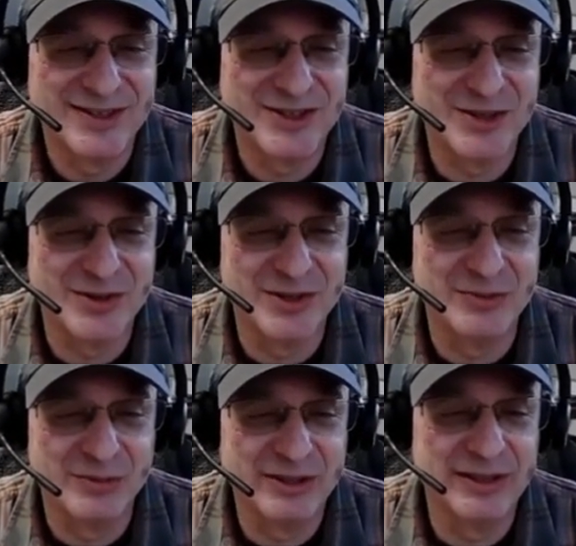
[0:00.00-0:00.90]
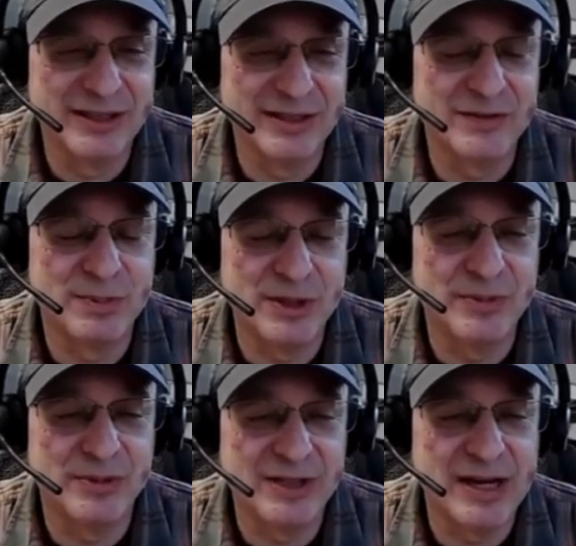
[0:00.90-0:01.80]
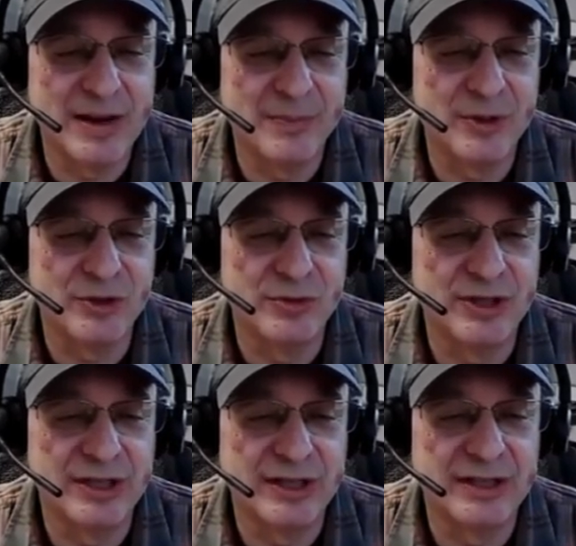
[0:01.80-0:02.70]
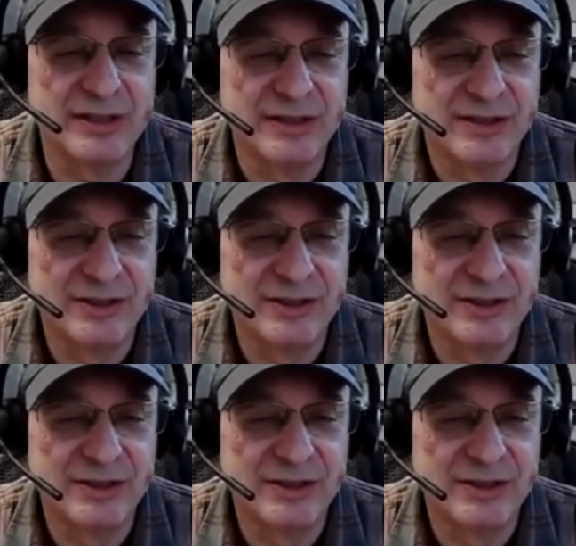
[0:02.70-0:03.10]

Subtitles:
So it really gives people the opportunity